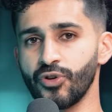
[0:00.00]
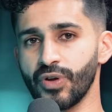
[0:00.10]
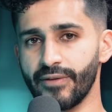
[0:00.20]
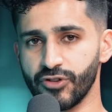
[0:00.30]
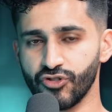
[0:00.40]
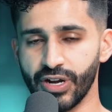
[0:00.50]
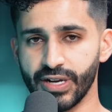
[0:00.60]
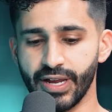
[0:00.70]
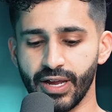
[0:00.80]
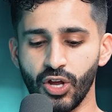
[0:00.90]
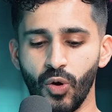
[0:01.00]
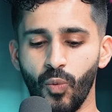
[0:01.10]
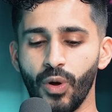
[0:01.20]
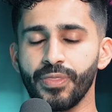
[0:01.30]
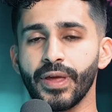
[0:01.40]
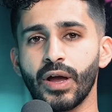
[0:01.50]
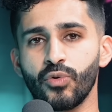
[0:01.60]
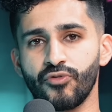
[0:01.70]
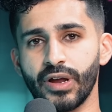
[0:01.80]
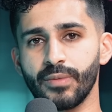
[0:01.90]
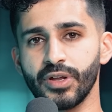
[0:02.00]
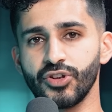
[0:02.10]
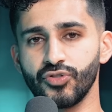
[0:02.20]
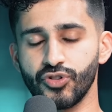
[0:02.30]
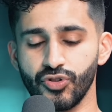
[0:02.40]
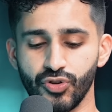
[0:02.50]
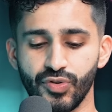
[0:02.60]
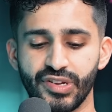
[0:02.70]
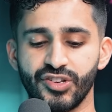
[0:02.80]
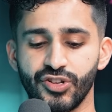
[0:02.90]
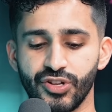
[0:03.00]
you have your trading day, one thing I would recommend you to do is